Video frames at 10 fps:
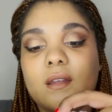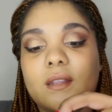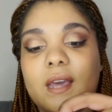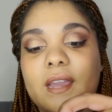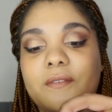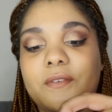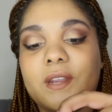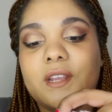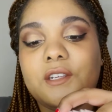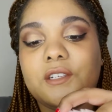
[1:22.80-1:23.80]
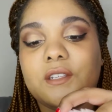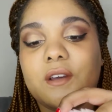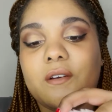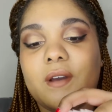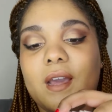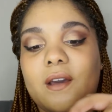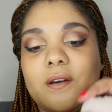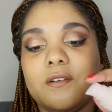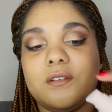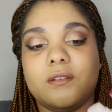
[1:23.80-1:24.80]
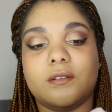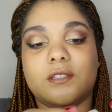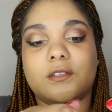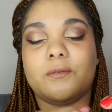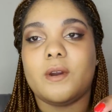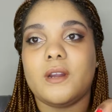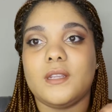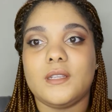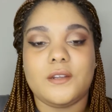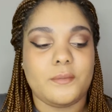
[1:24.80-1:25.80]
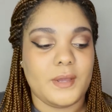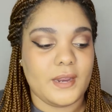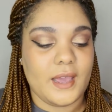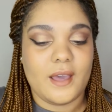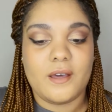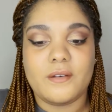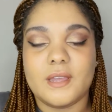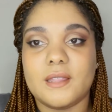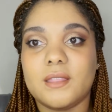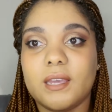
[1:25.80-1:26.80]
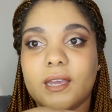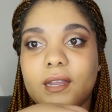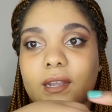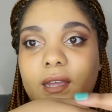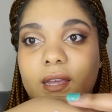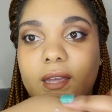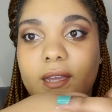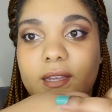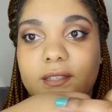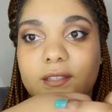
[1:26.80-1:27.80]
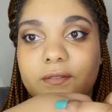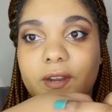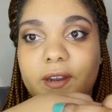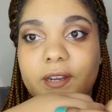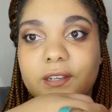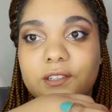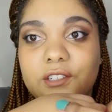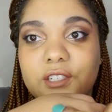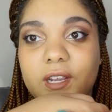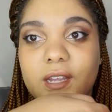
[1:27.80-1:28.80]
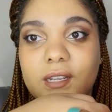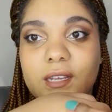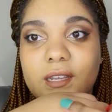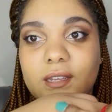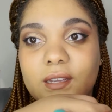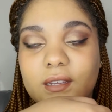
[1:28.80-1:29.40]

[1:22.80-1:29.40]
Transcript: like finish, so I'll squirt a little bit out, and then it's very jelly